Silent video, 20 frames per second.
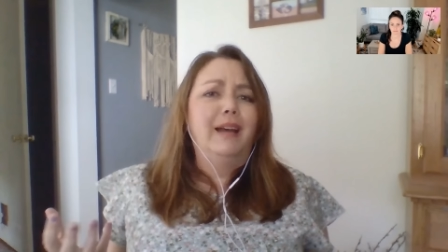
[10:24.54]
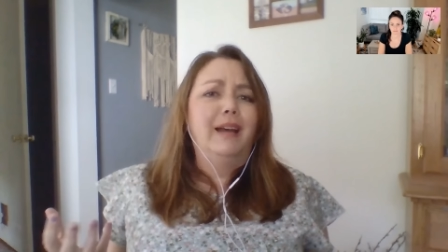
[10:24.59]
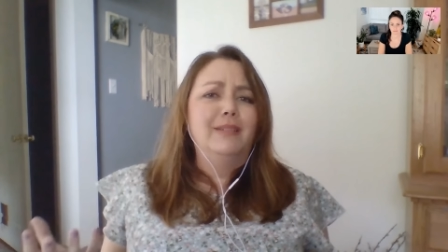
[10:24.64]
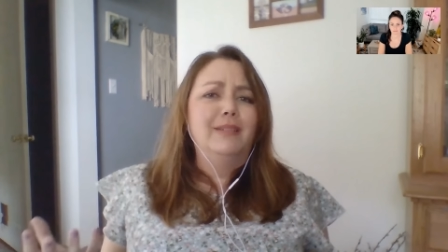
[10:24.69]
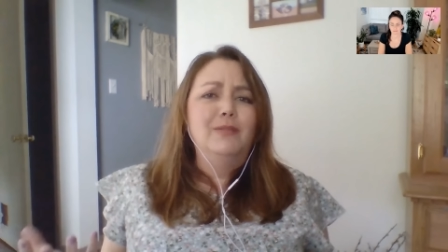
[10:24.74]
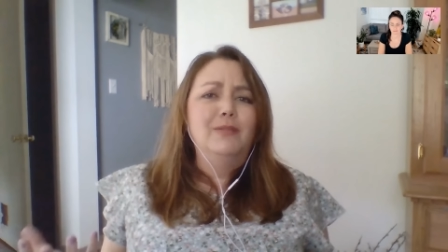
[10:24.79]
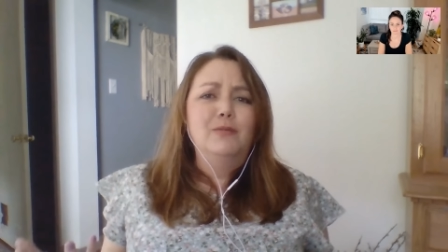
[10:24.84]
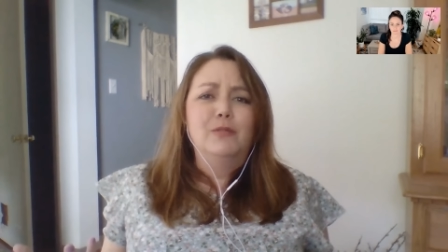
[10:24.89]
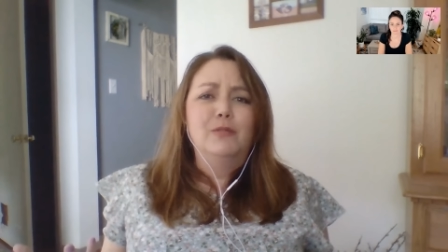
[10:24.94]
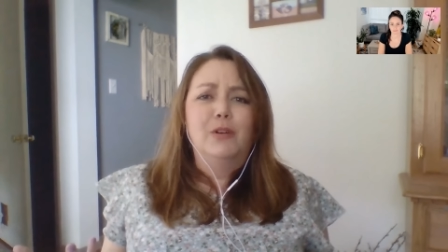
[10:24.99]
I
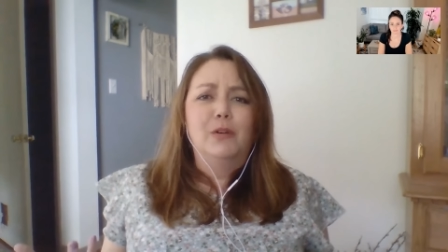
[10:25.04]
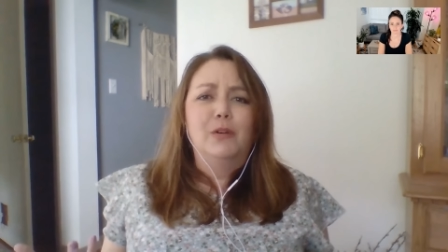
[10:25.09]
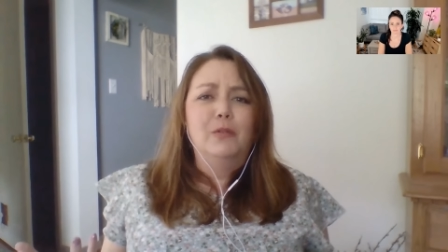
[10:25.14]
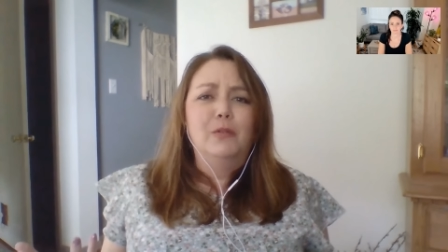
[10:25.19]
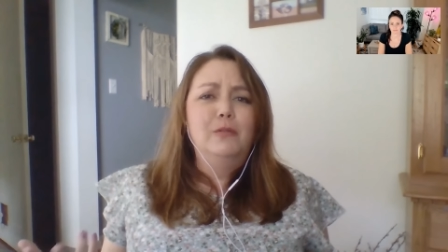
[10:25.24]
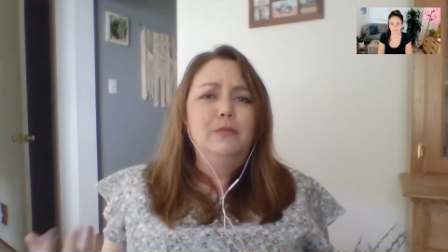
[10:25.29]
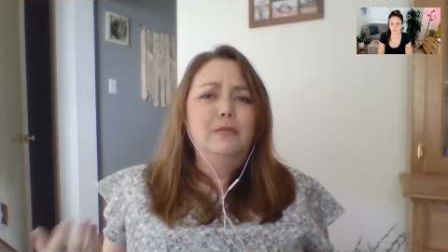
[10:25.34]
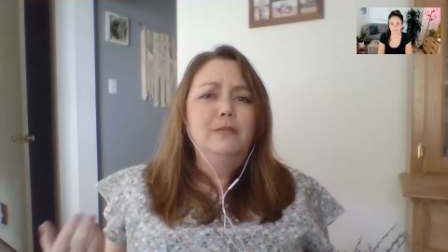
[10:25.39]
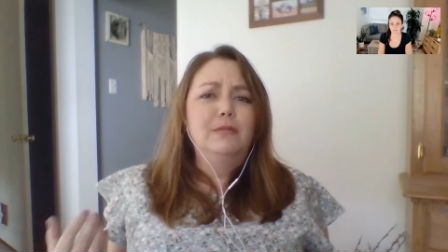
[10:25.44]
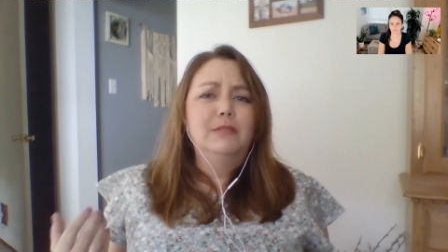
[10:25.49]
don't
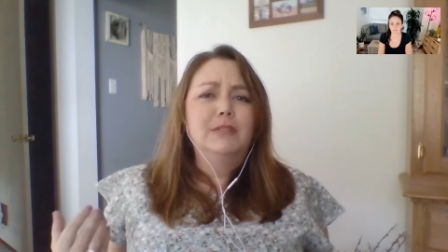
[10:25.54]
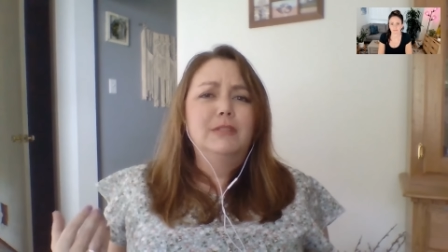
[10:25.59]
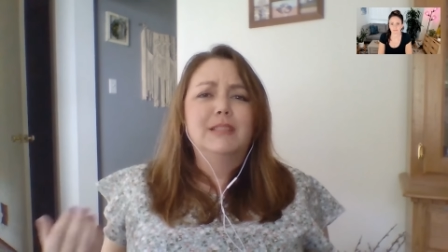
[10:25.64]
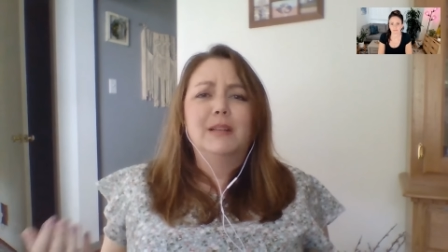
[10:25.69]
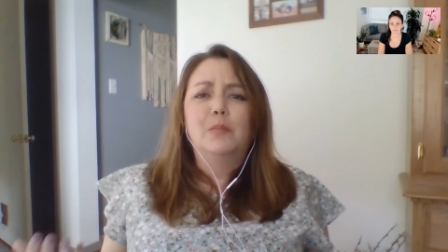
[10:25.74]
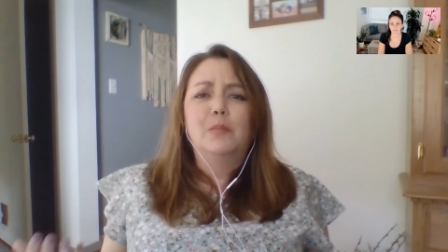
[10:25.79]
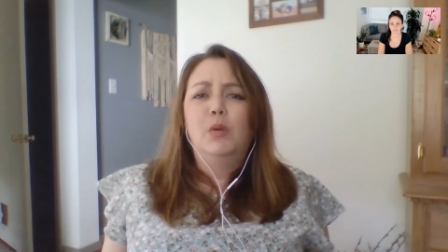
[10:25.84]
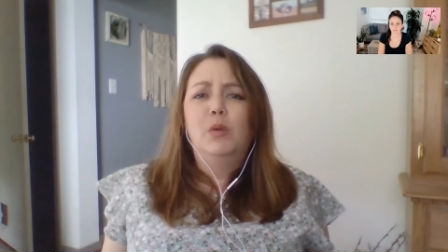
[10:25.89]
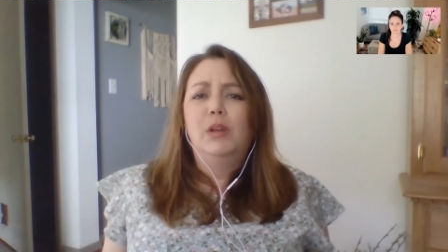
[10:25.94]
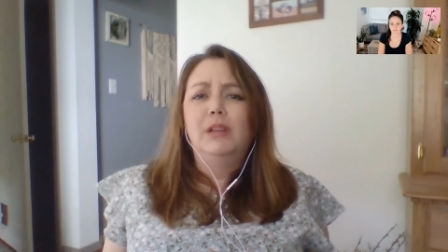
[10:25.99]
know,
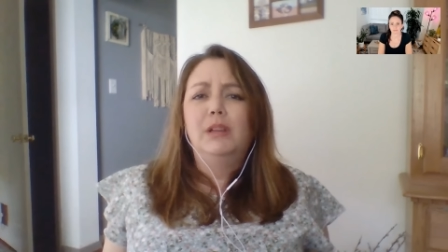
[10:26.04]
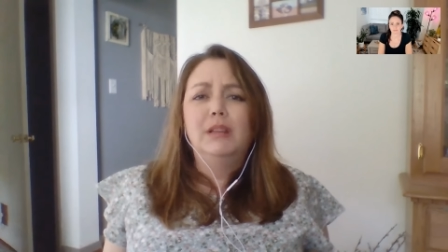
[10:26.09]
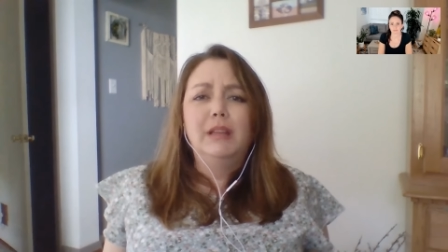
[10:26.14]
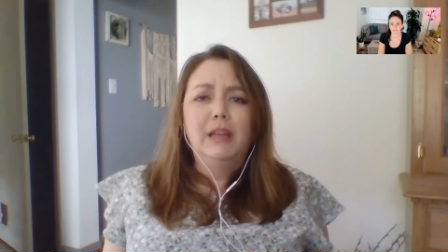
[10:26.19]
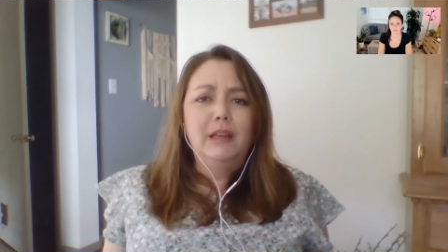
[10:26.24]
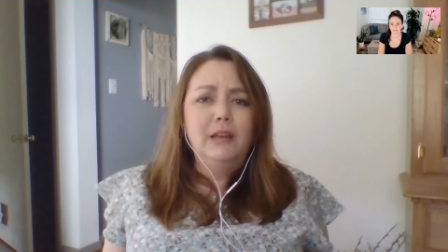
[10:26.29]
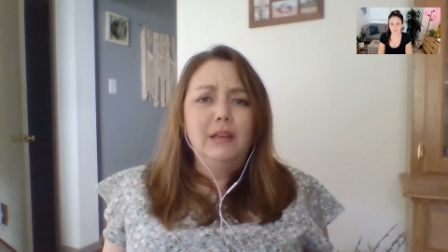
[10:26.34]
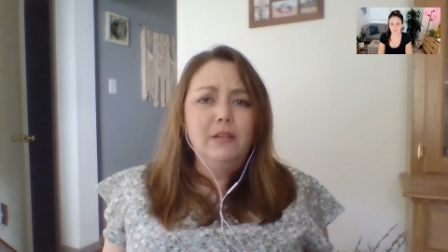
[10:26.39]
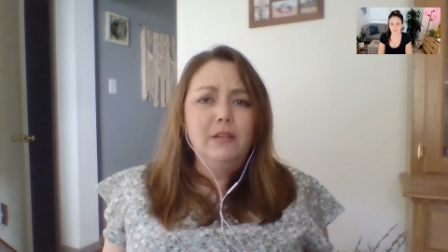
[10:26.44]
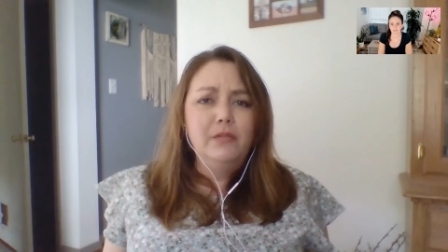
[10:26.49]
somewhat
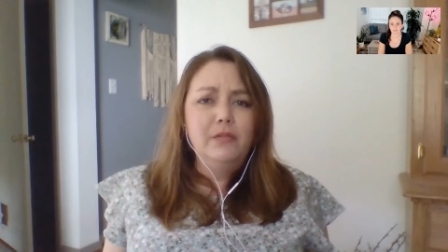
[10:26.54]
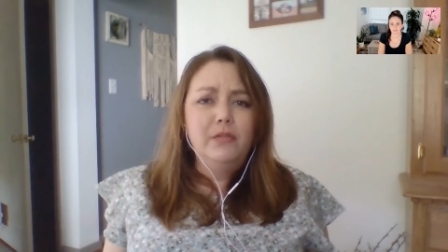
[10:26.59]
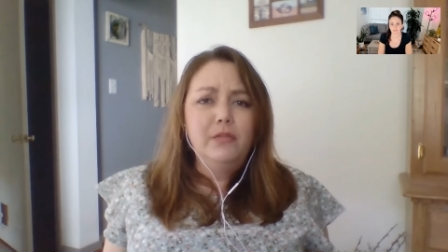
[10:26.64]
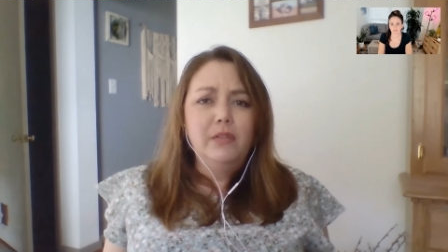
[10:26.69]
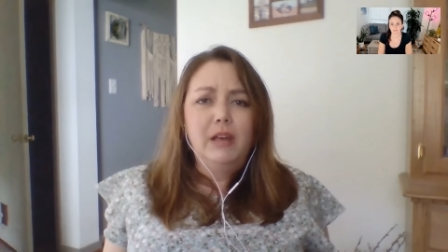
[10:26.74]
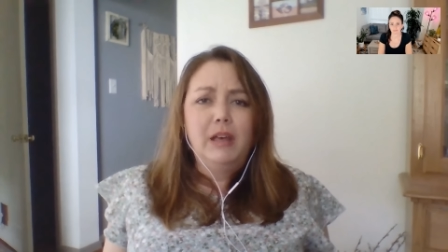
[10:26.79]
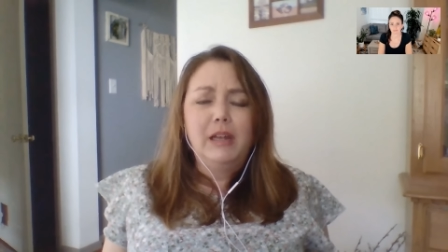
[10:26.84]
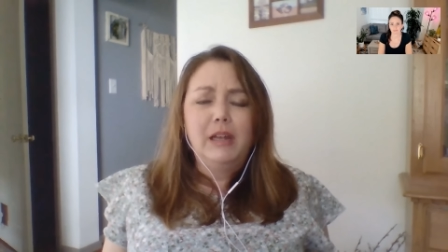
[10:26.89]
live.